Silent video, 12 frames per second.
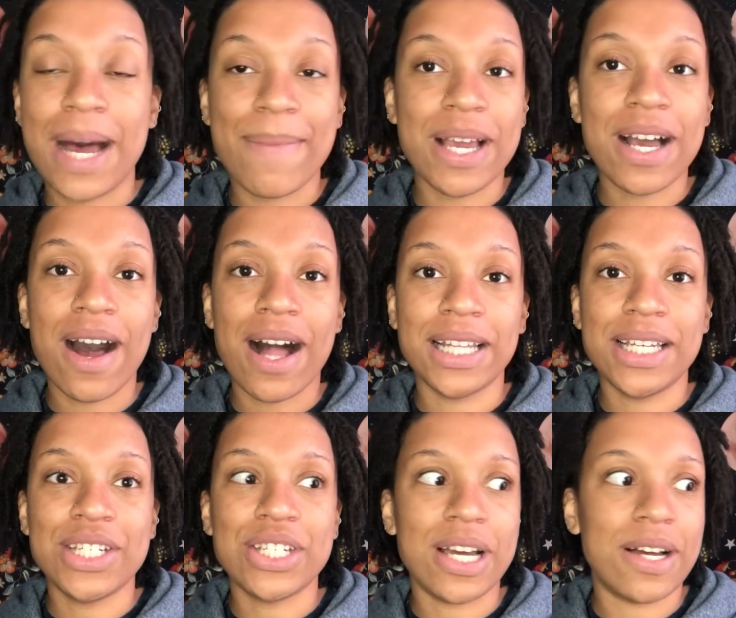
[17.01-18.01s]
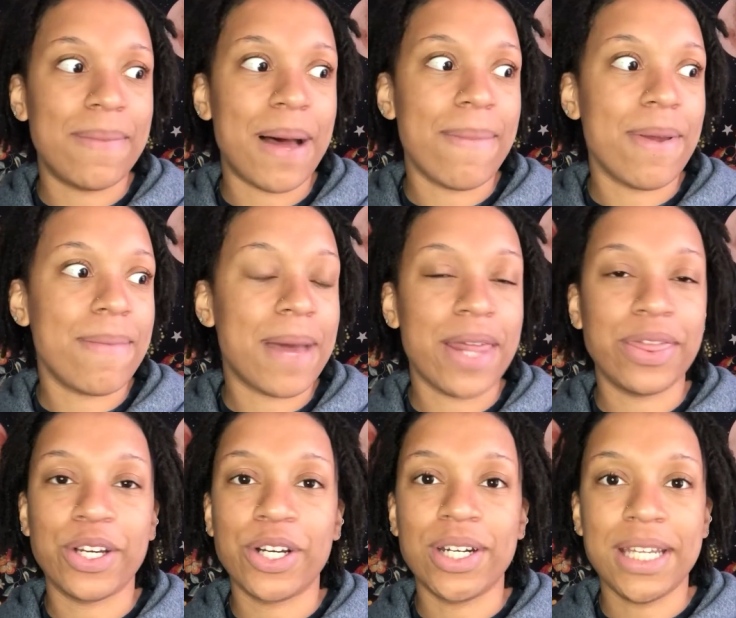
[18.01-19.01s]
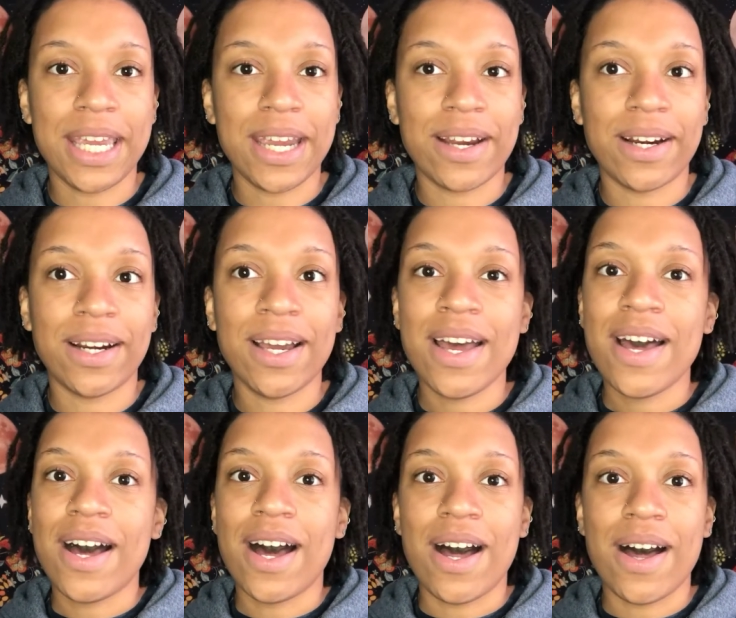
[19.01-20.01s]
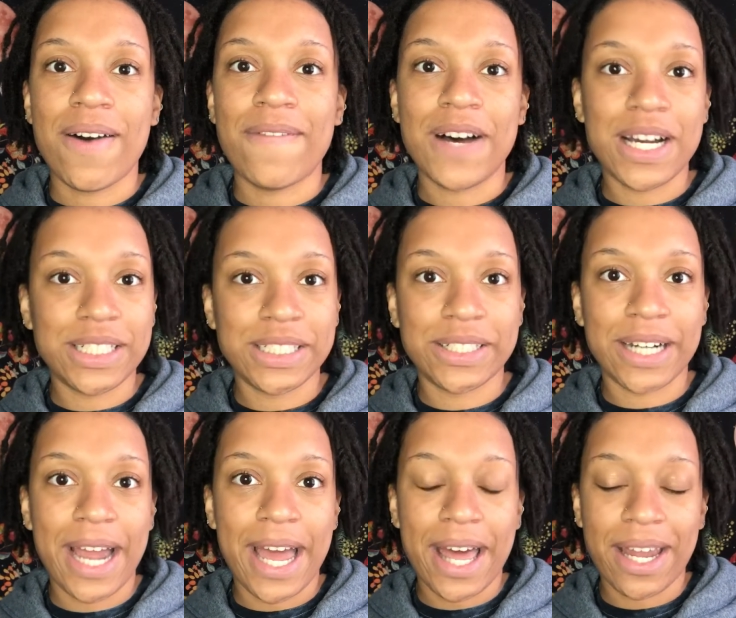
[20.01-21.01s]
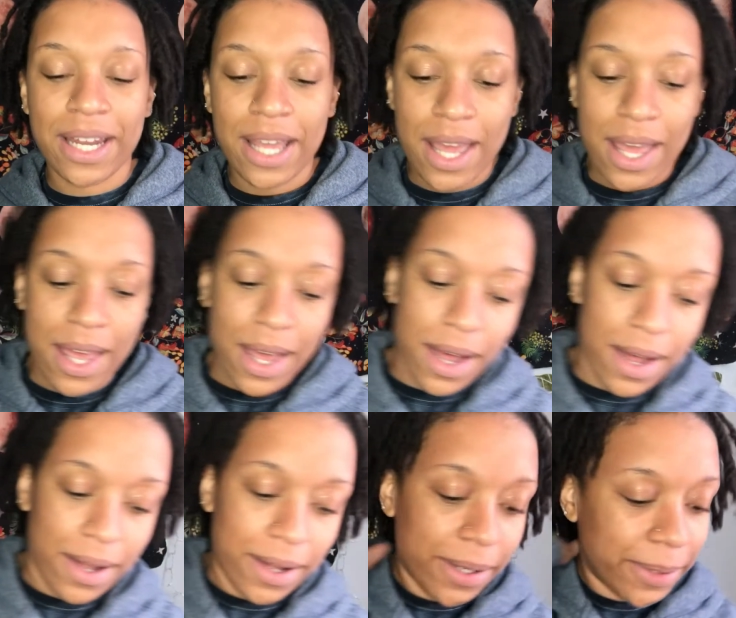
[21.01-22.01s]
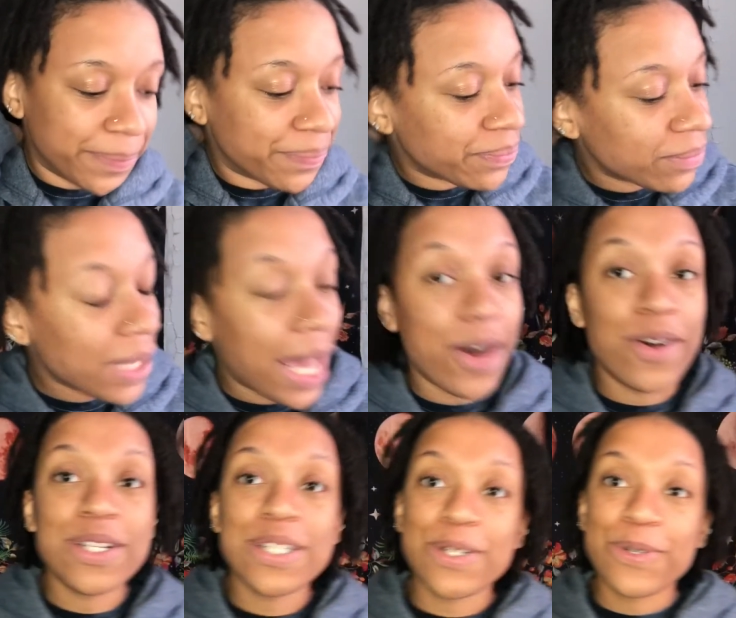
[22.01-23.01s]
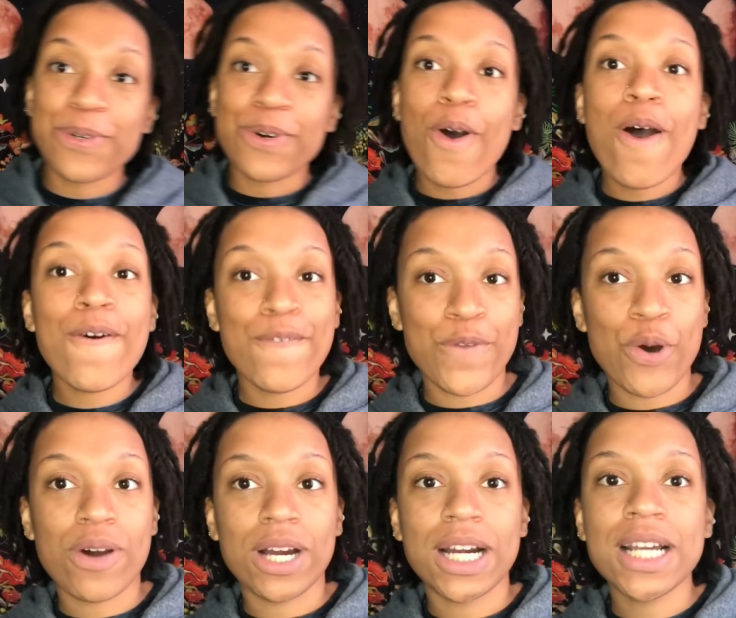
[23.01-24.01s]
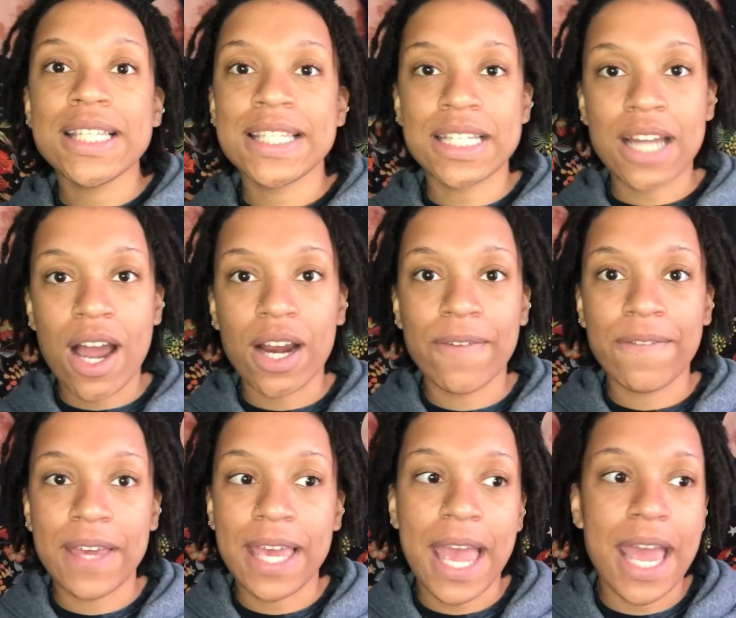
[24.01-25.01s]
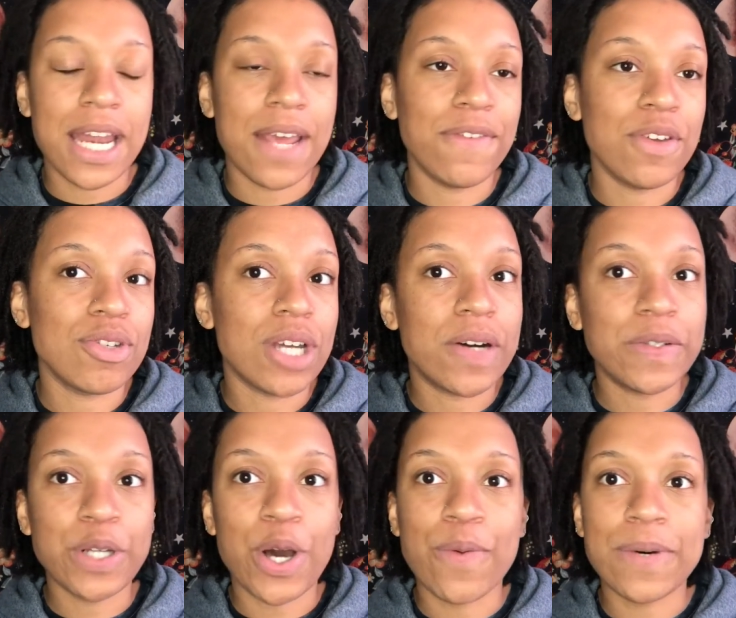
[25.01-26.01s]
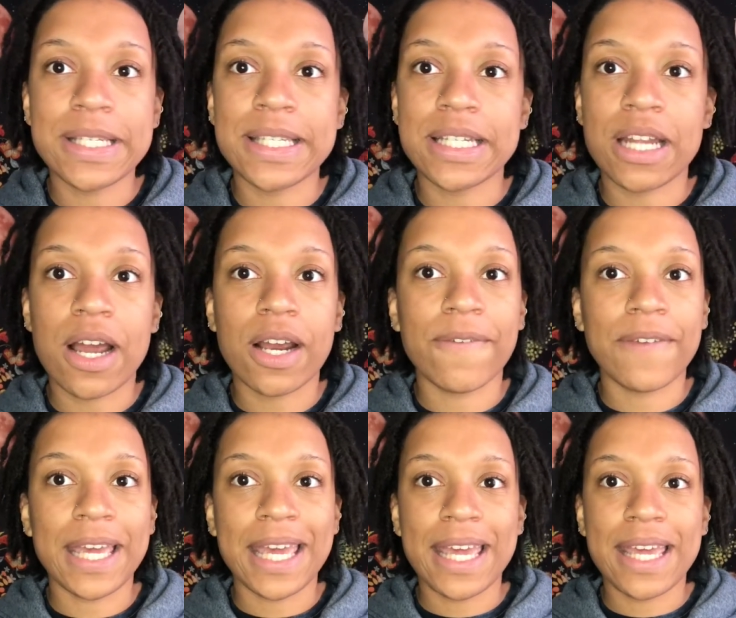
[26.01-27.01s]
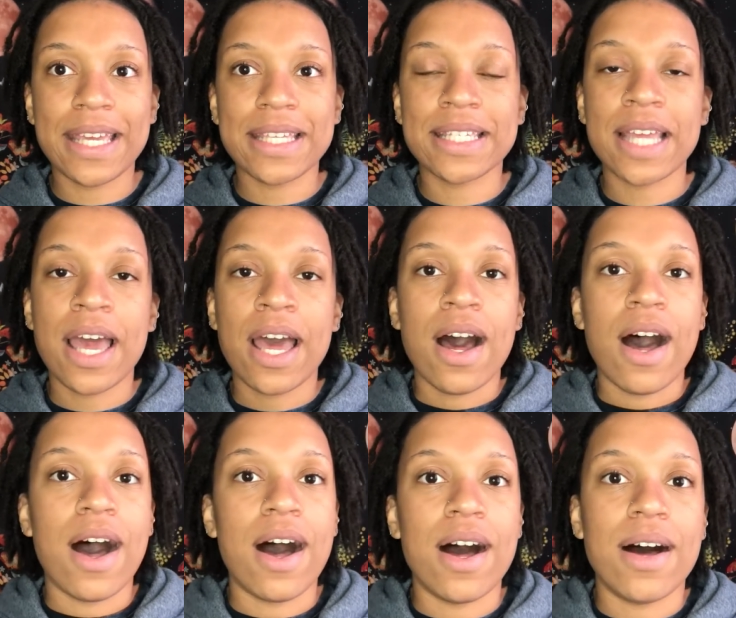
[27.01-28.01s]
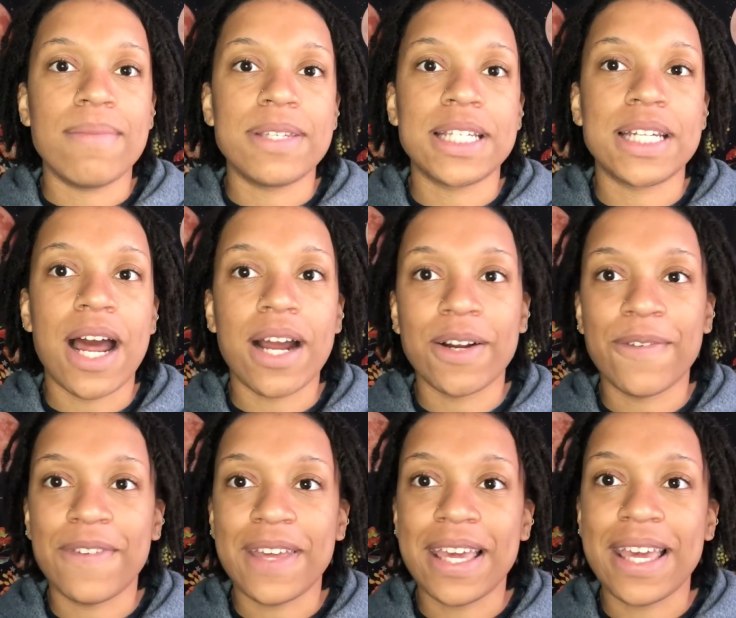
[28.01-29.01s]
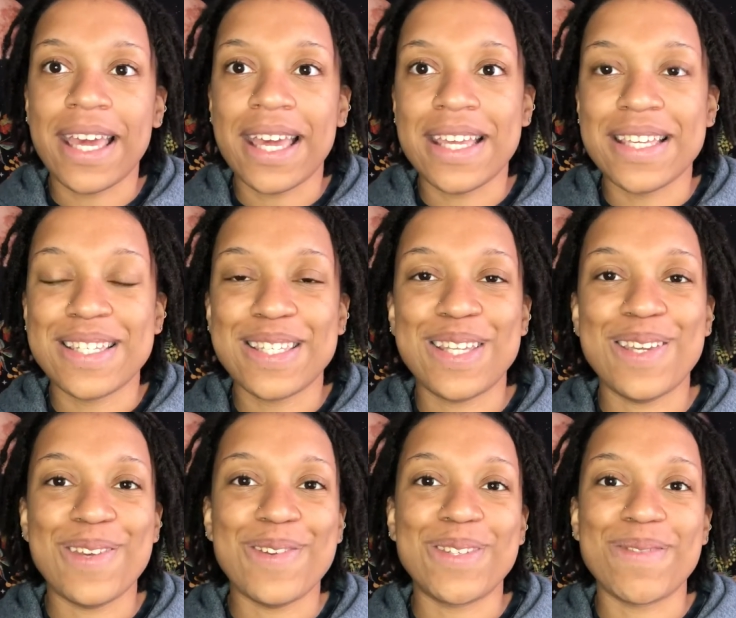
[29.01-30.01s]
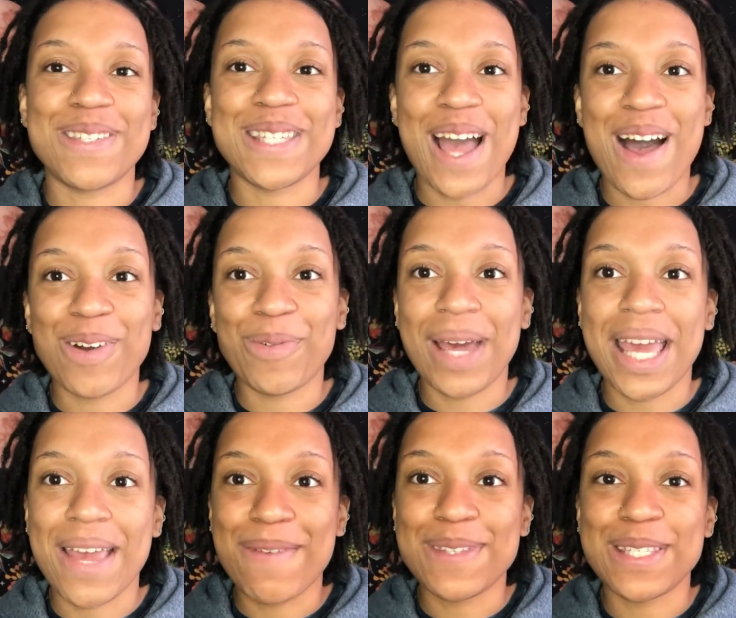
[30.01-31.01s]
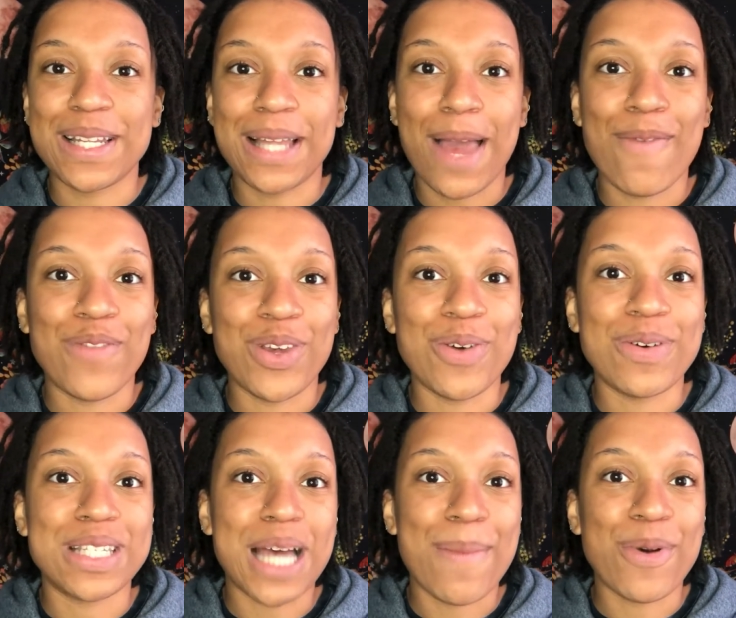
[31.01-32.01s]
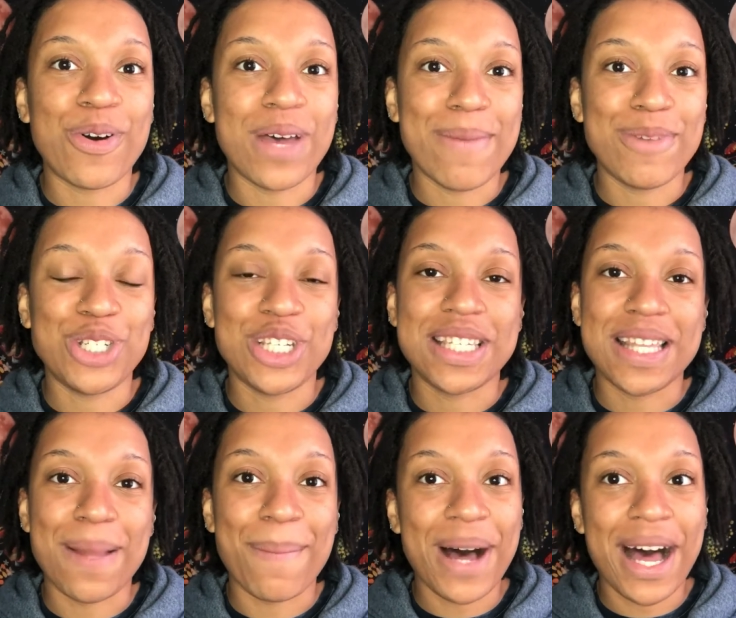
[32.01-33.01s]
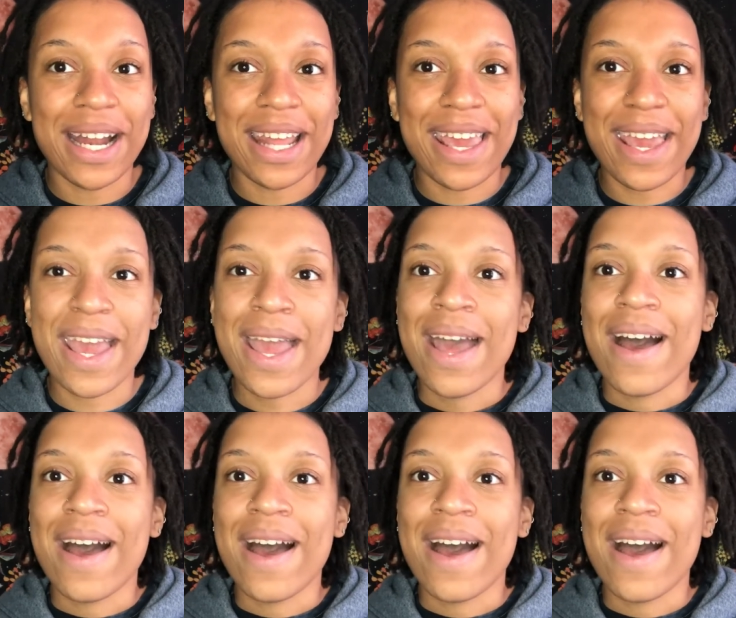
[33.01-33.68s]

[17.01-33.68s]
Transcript: I'm in college, um, I'm in my third year of undergrad um, I go to school for sonography and if you don't know what sonography is, um, sonography is the use of sound waves to like view anatomical images in the body.